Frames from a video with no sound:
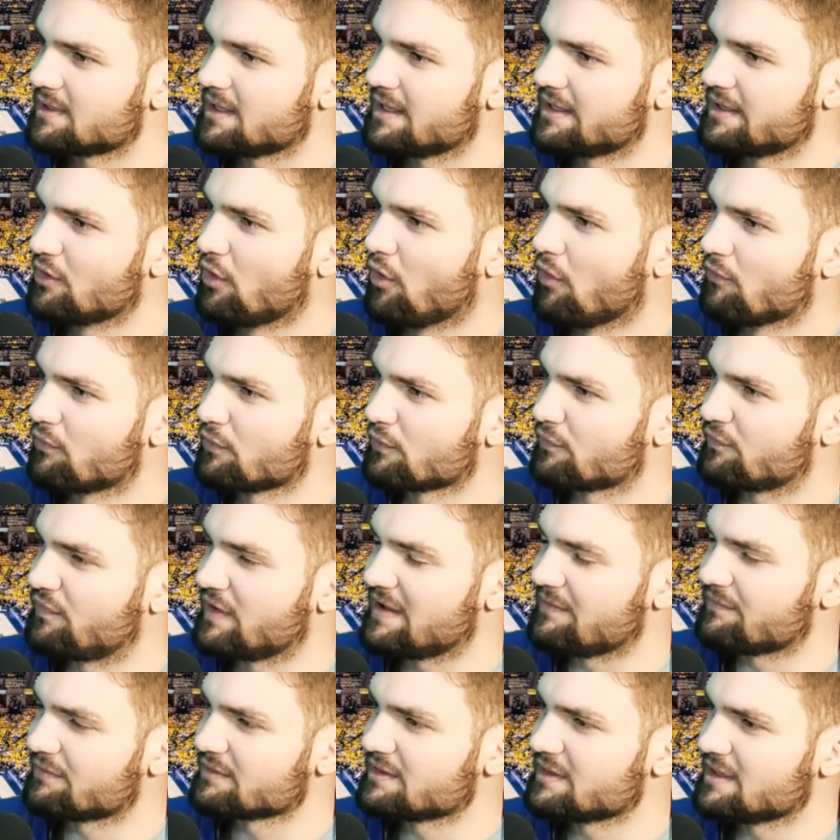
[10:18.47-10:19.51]
and over
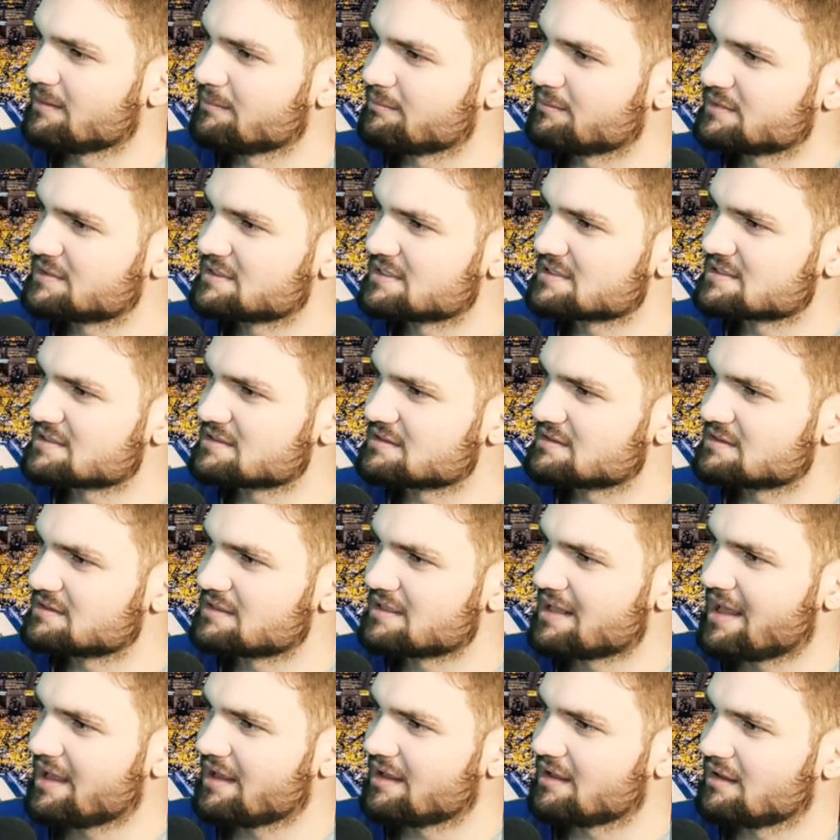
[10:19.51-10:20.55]
favor them. Does
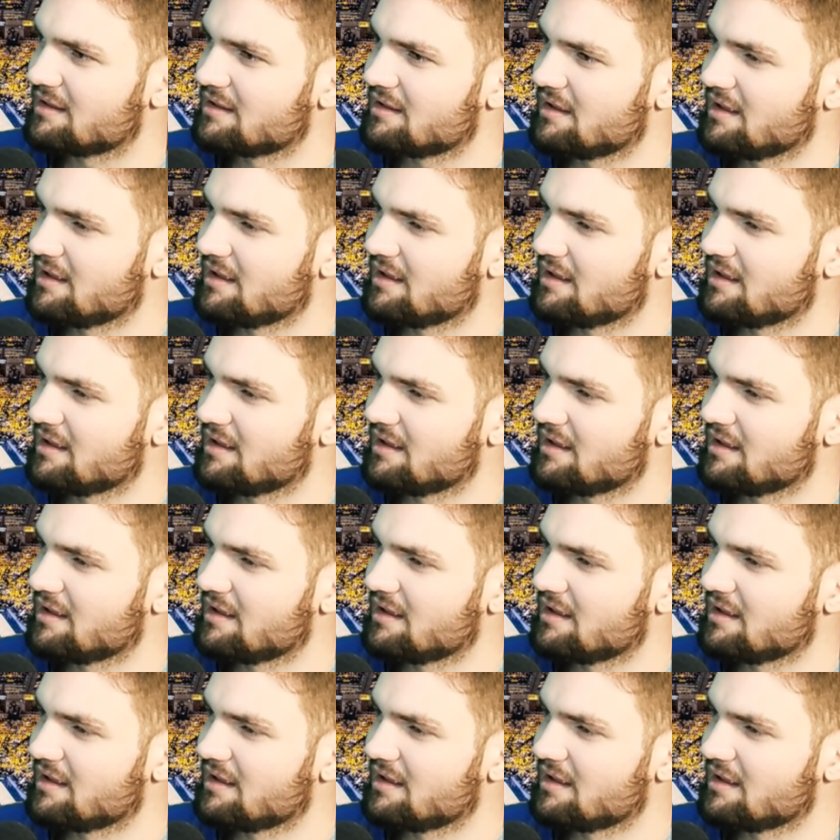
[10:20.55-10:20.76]
that